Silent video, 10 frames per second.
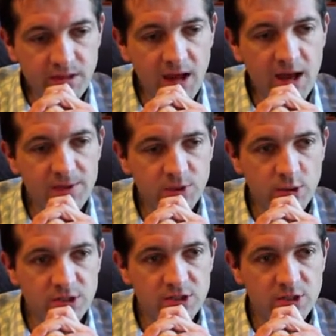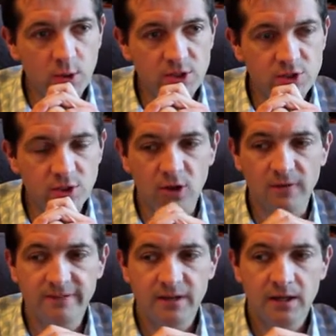And this raises the question
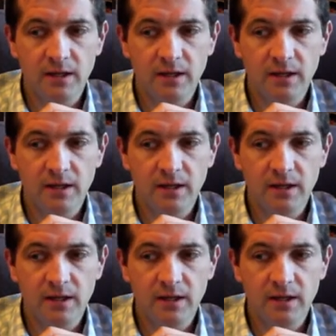of